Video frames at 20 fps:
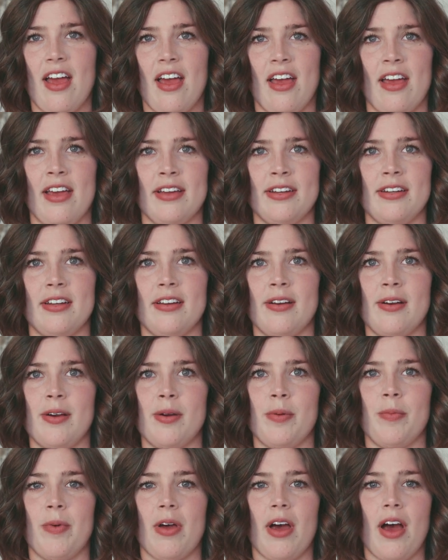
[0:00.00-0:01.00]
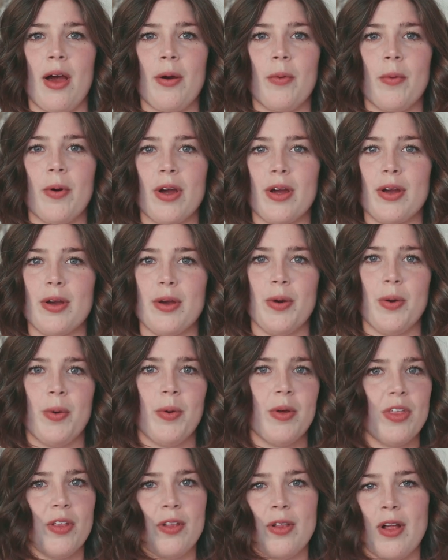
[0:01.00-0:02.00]
And I work
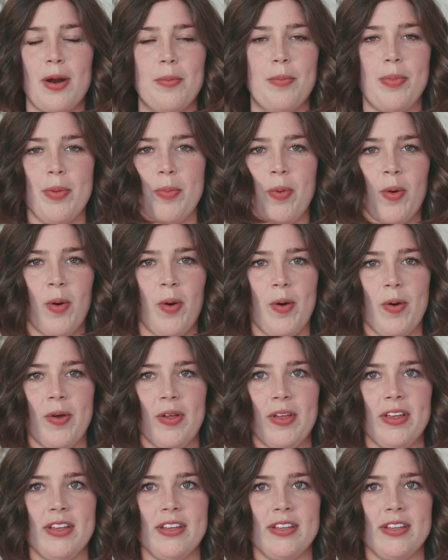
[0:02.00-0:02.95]
with a lot of people,